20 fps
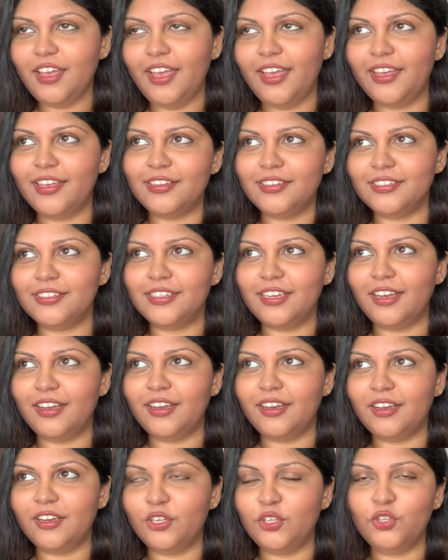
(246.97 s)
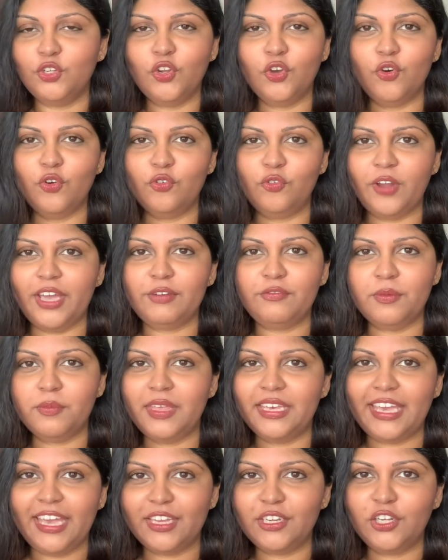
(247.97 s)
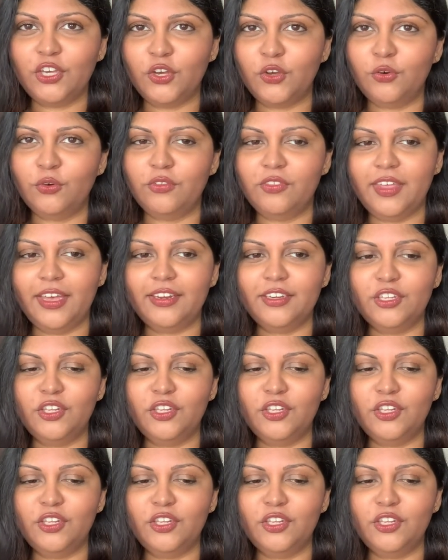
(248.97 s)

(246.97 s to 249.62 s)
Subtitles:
and you know right from the get-go that,